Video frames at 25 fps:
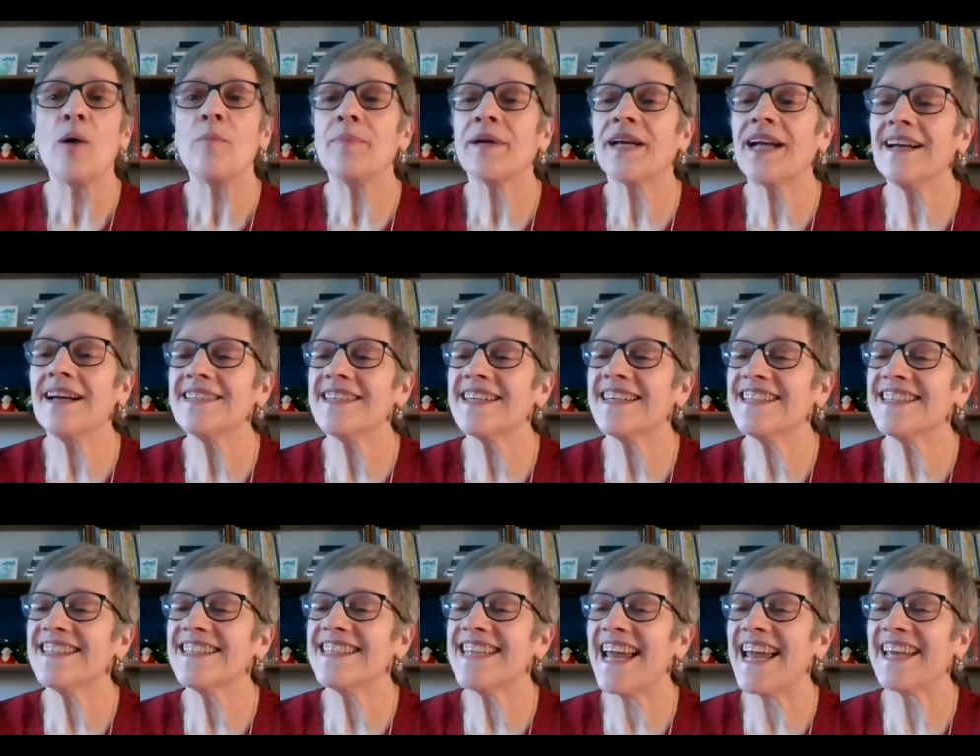Because it
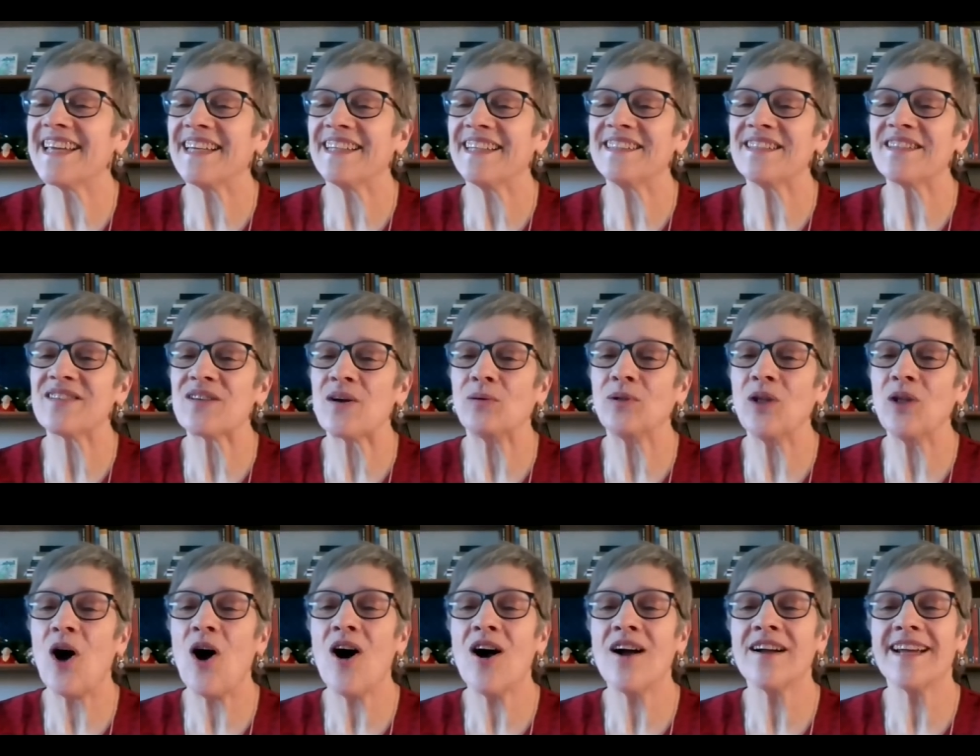has taken so
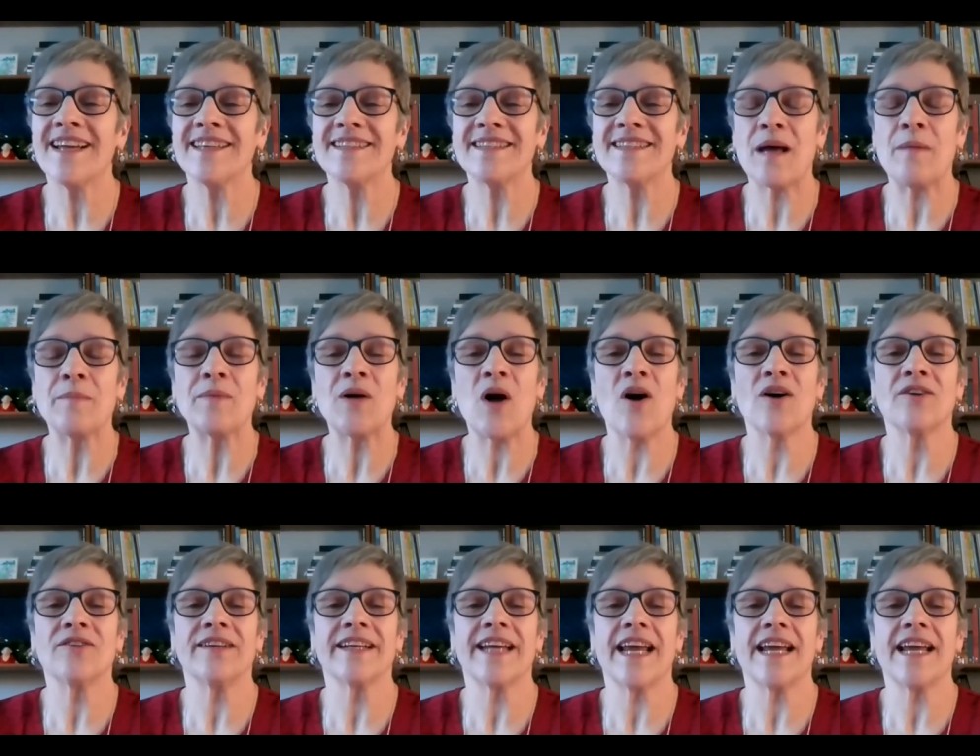long and some
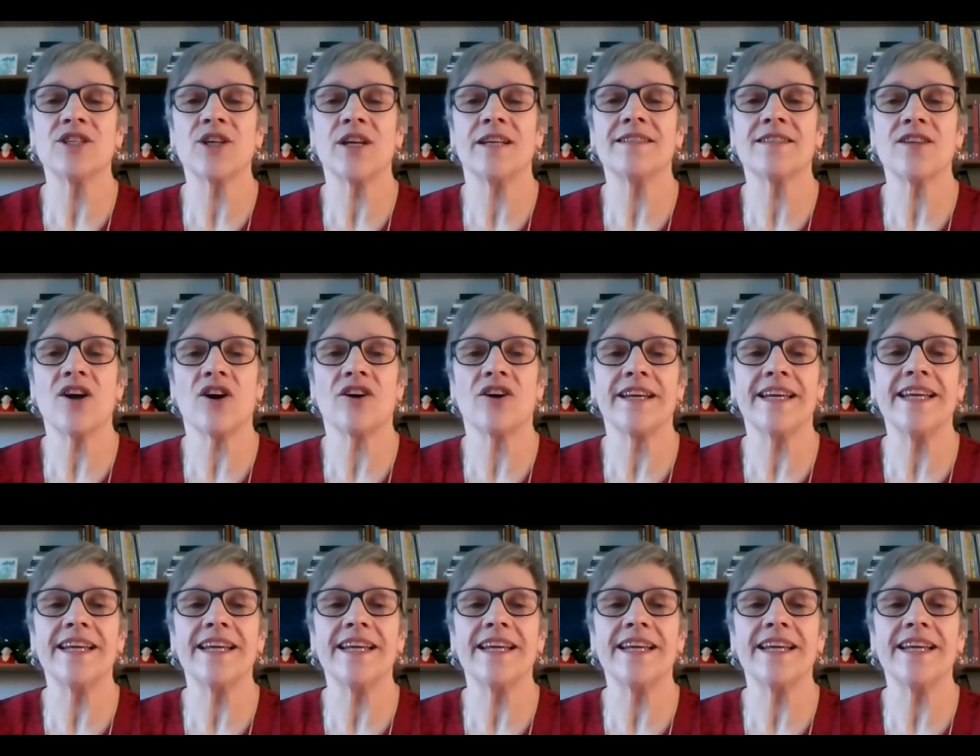congregations are